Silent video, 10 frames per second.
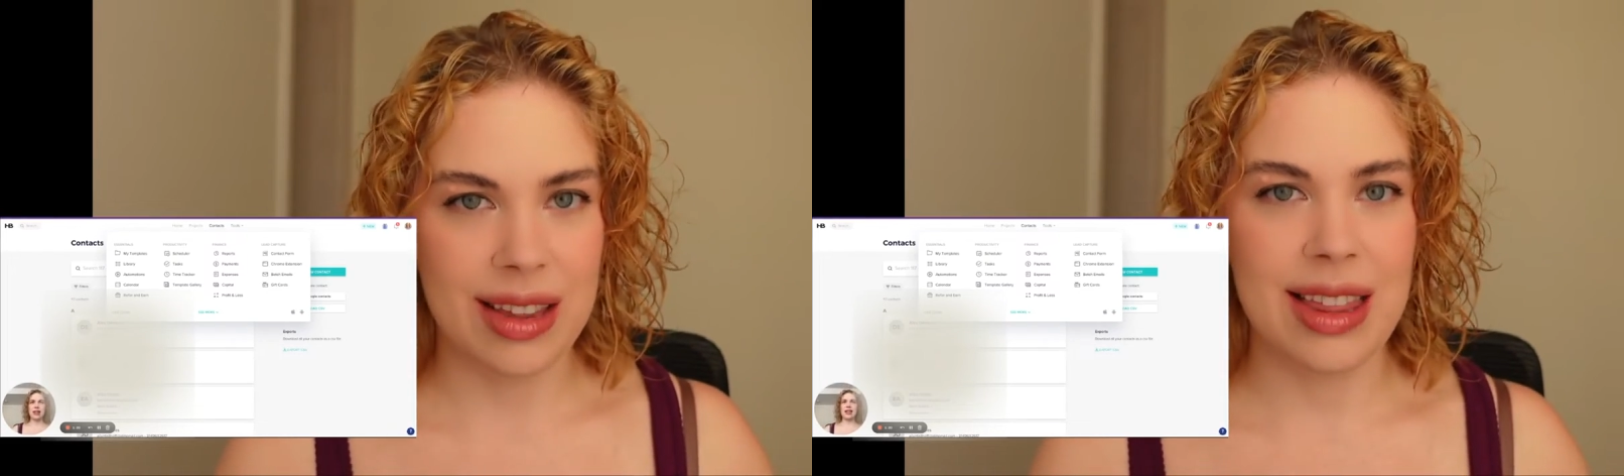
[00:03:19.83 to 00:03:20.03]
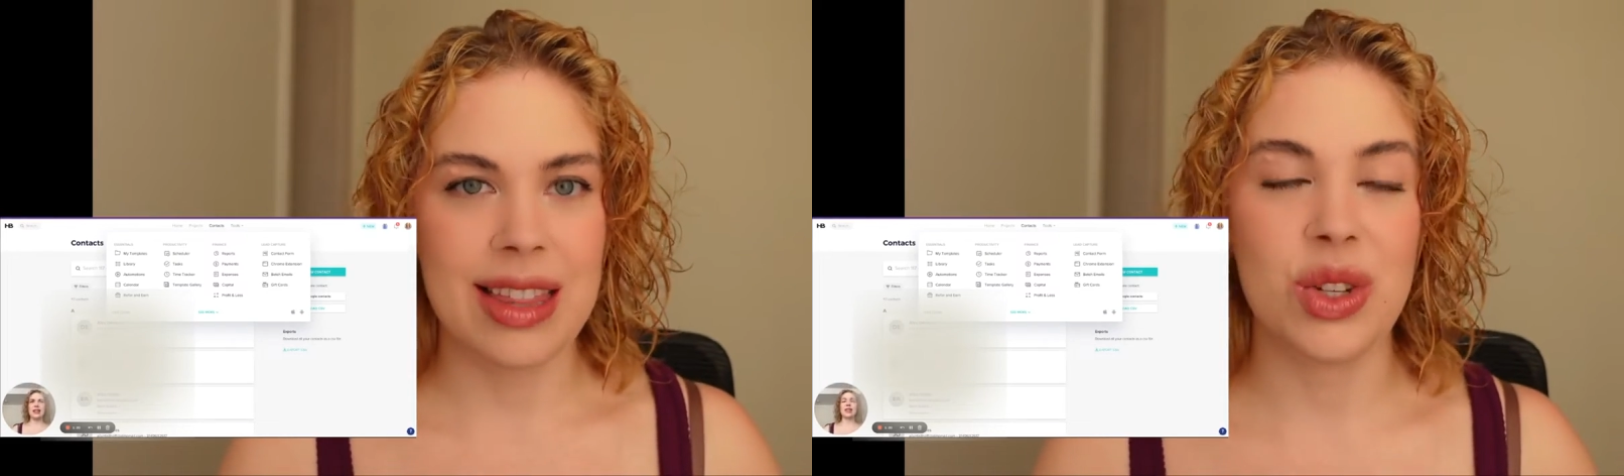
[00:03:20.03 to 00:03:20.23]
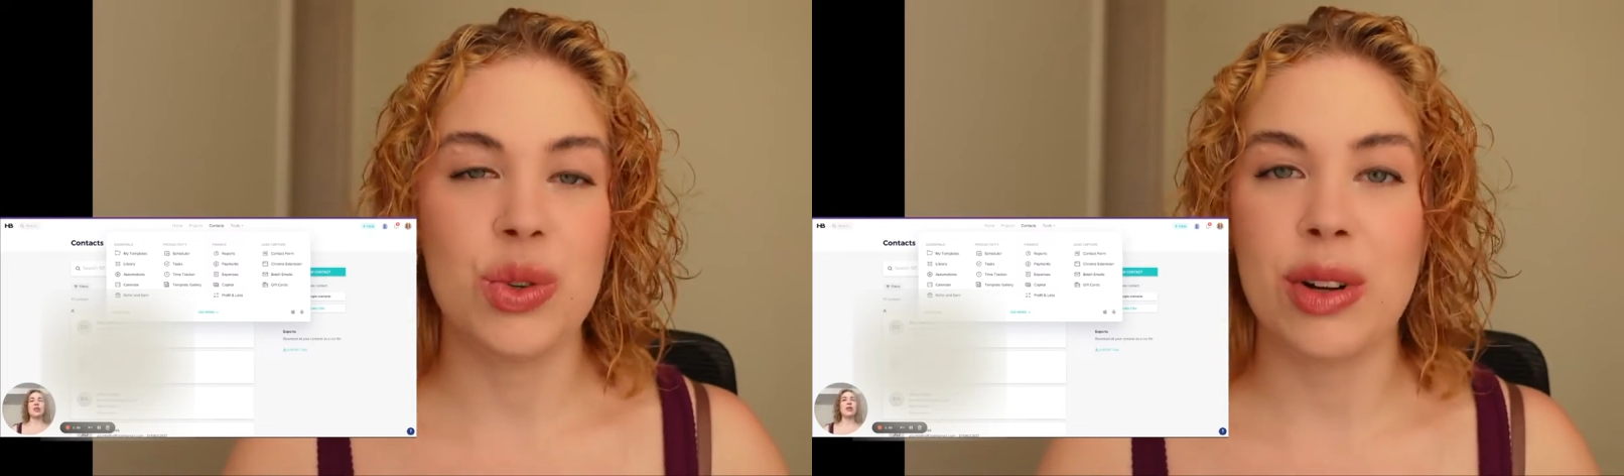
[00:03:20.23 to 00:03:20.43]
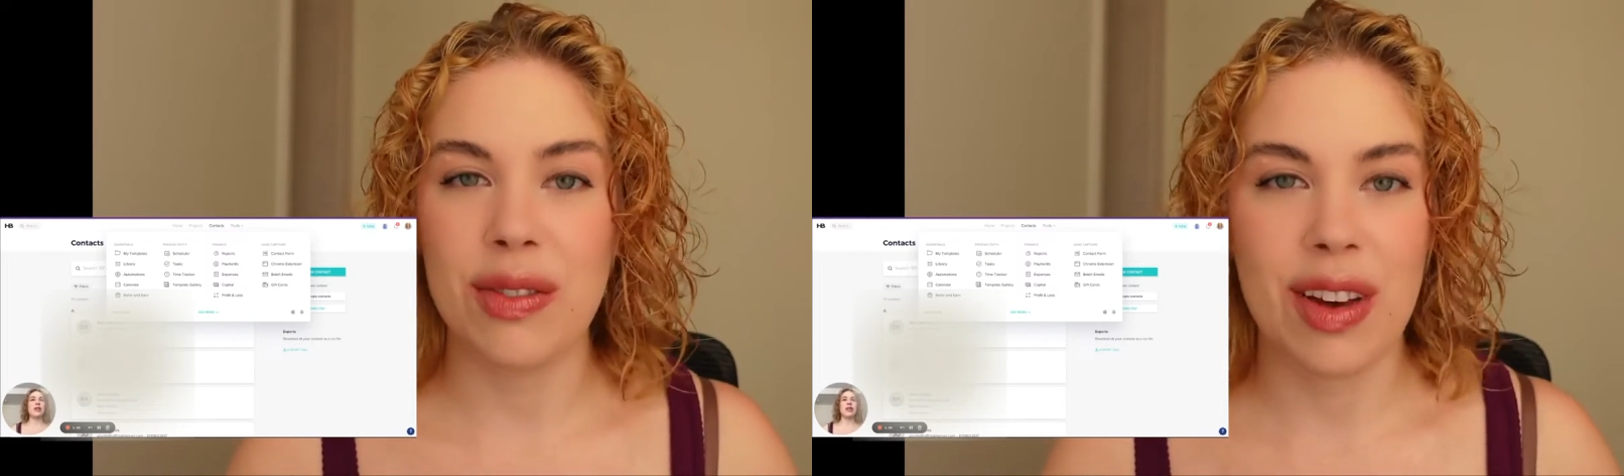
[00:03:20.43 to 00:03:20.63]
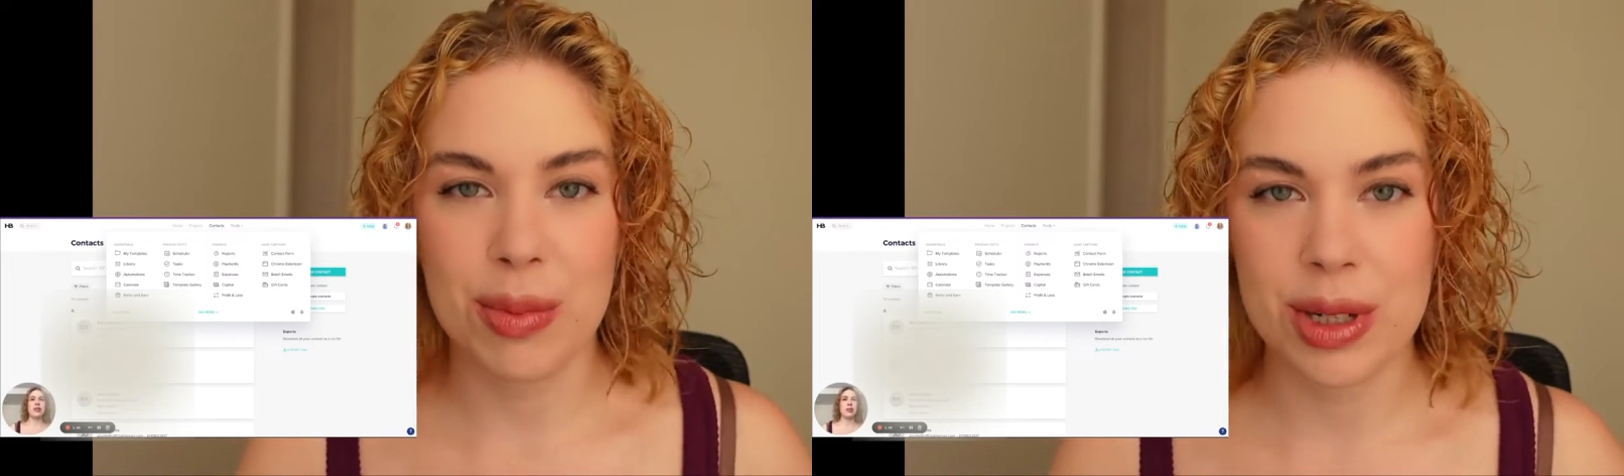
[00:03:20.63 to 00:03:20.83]
and then
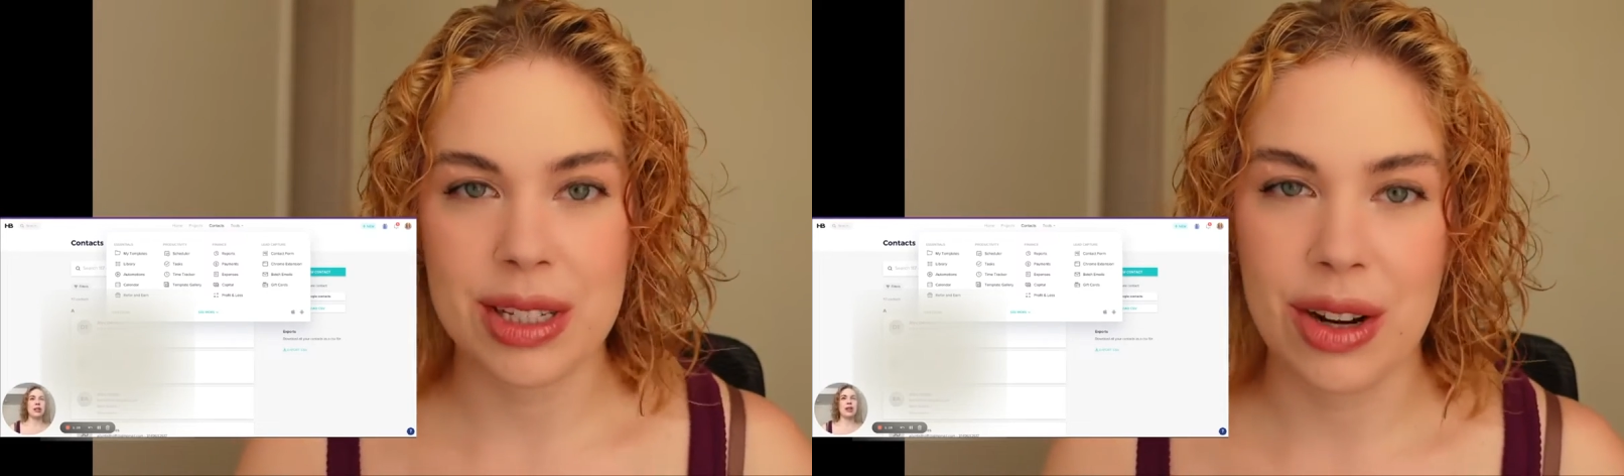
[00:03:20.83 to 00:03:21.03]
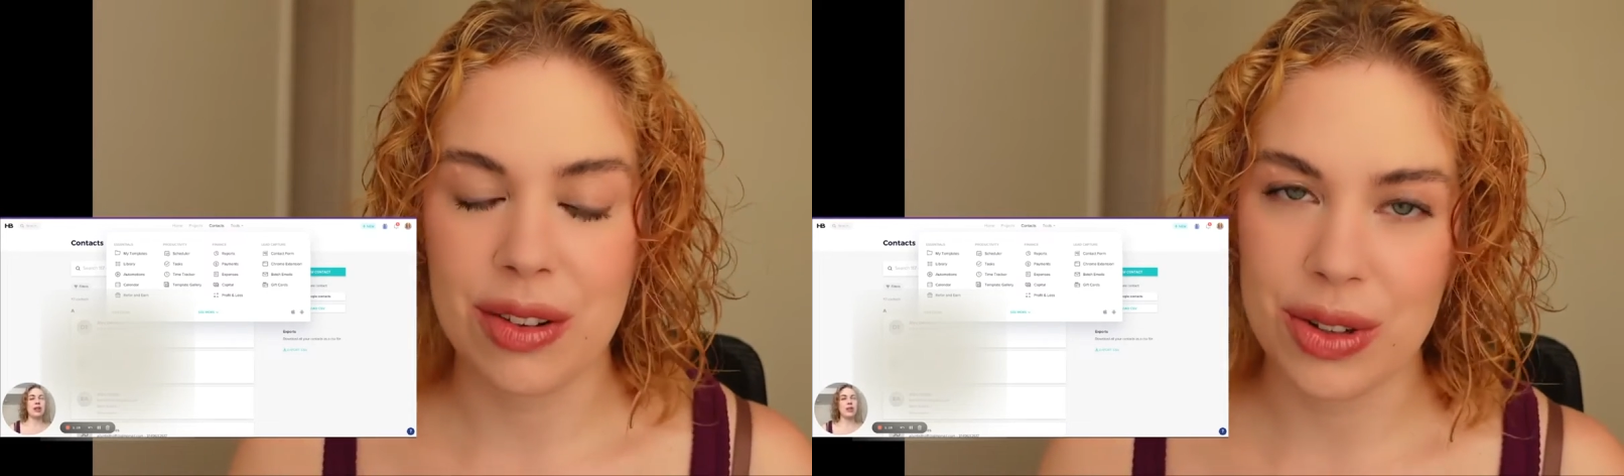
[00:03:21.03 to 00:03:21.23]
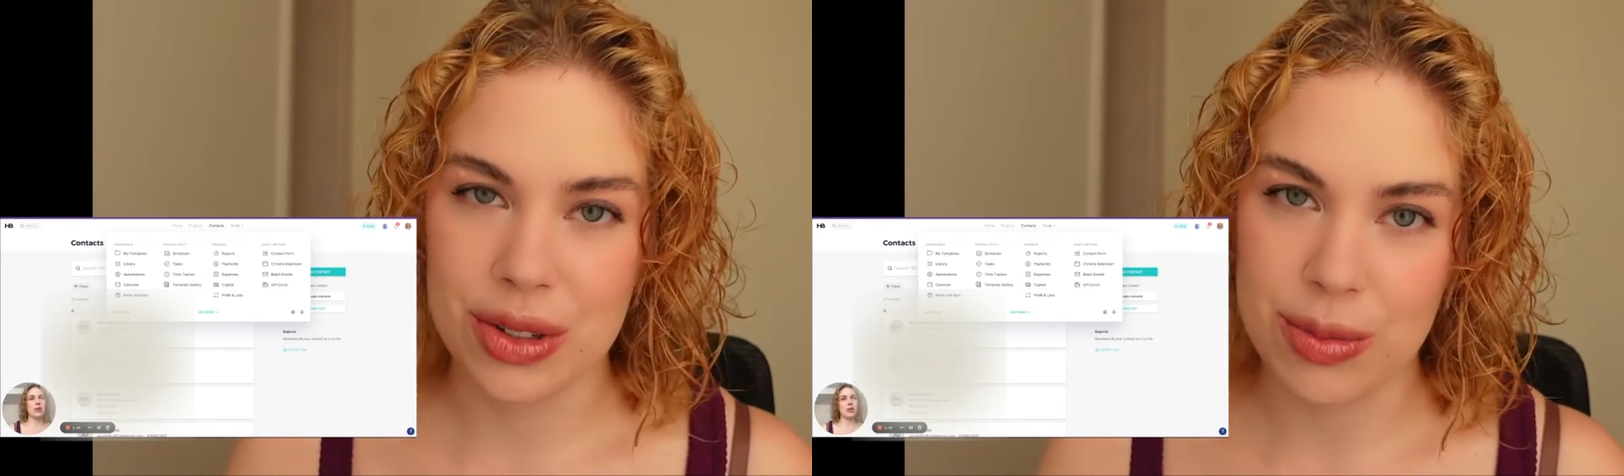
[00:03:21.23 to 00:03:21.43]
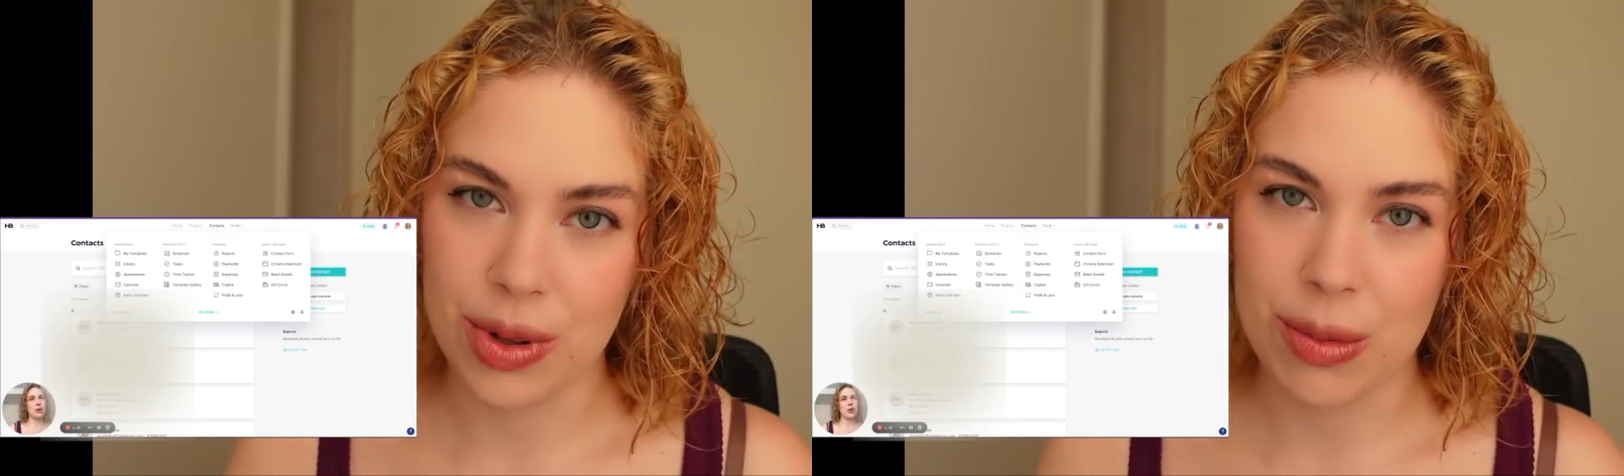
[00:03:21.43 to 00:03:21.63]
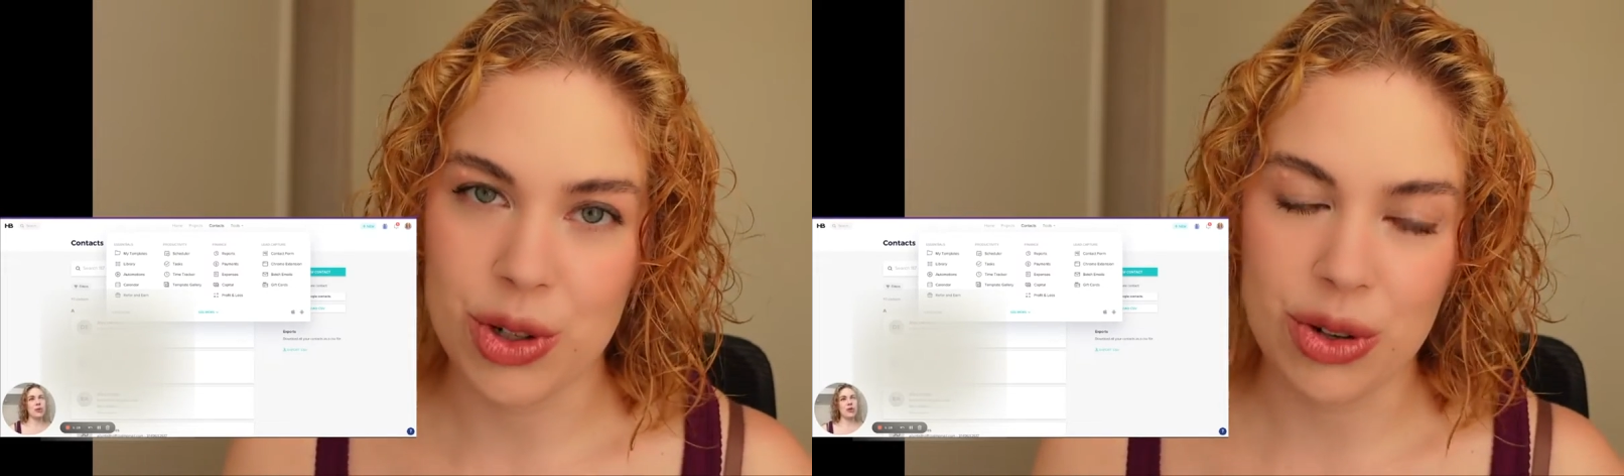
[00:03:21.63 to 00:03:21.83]
25% off your
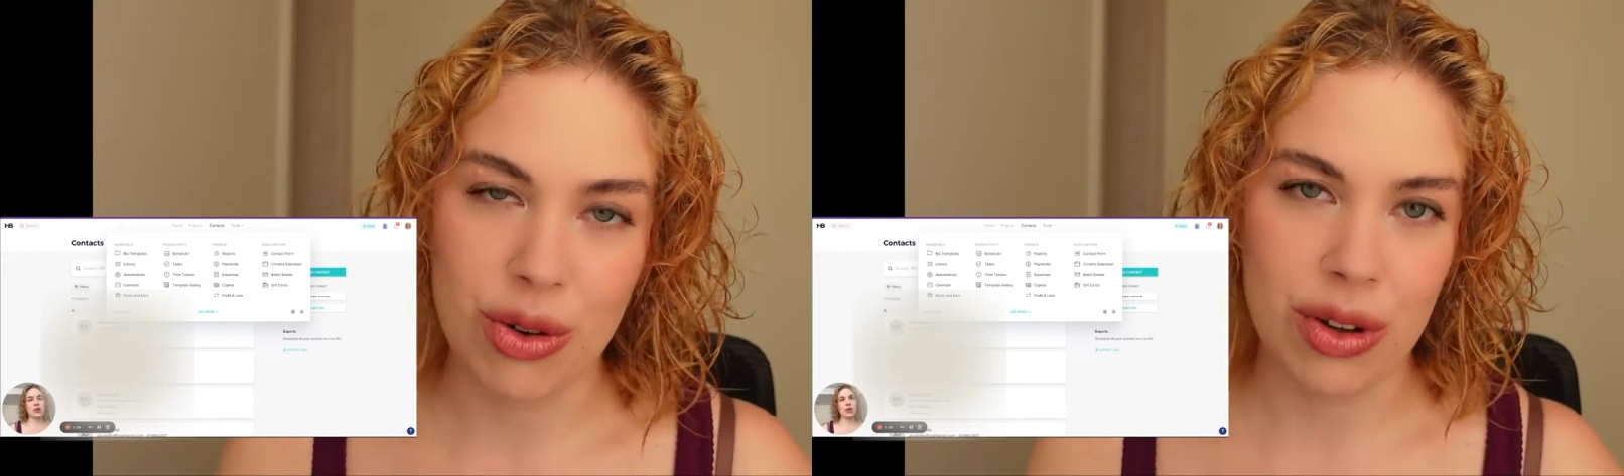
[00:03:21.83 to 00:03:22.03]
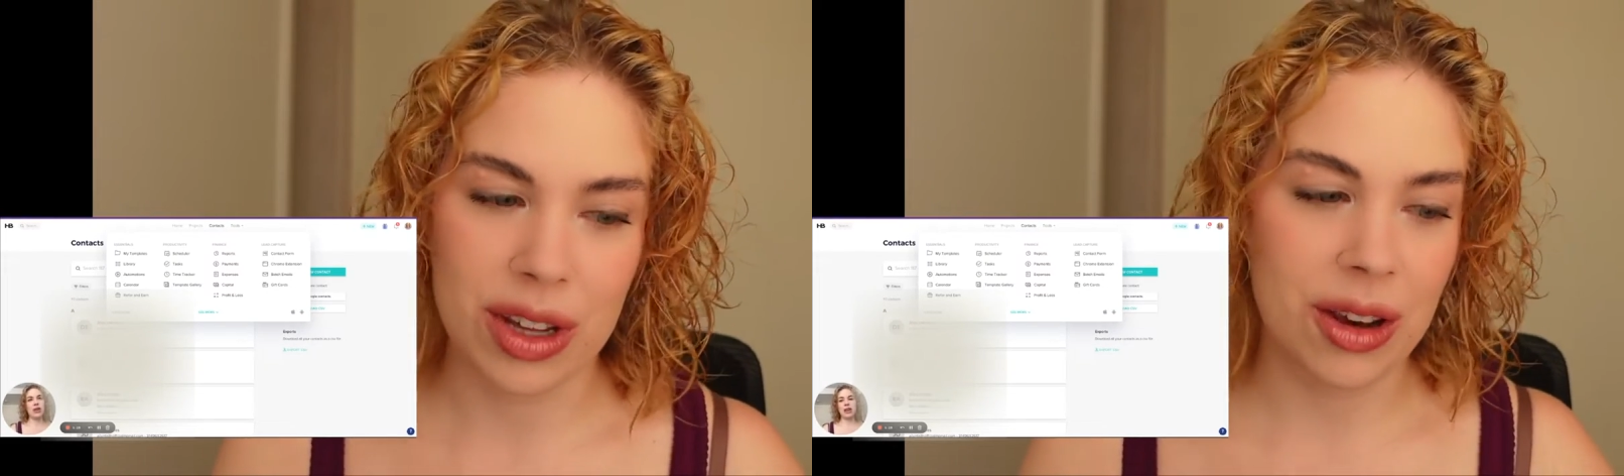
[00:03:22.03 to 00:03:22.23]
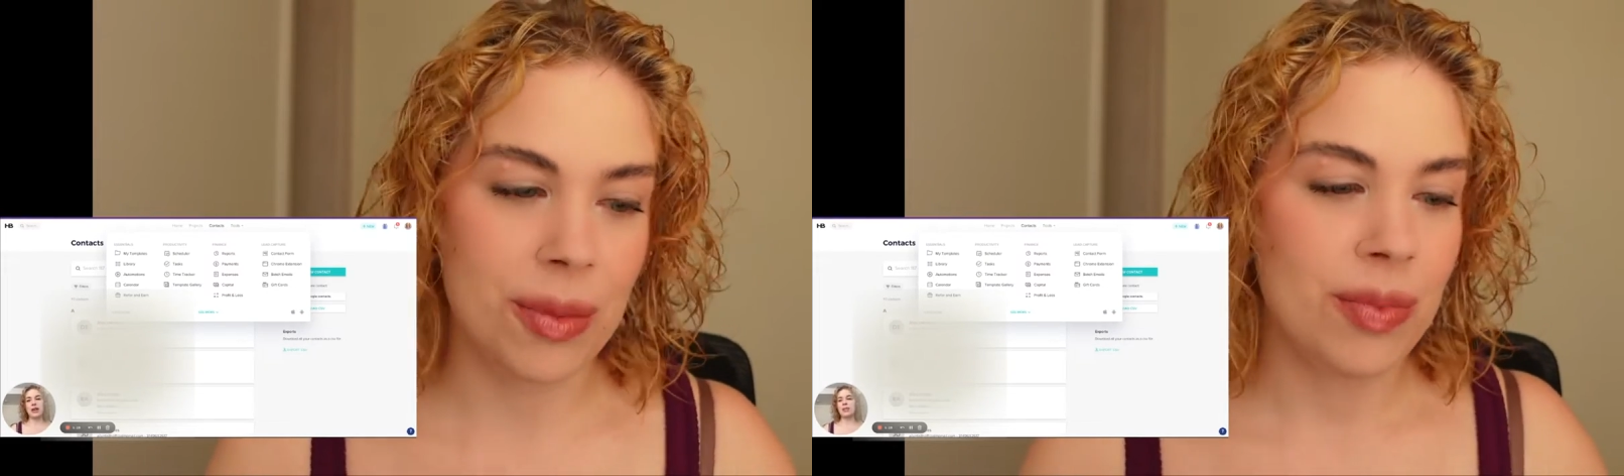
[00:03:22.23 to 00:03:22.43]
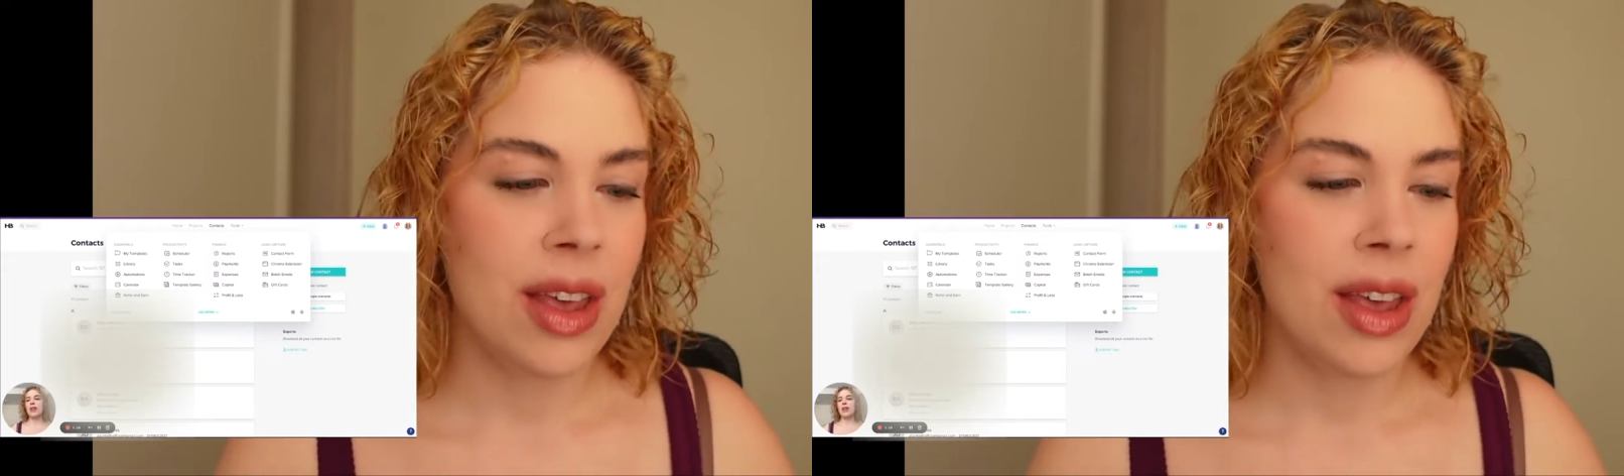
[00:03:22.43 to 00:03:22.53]
subscription all year.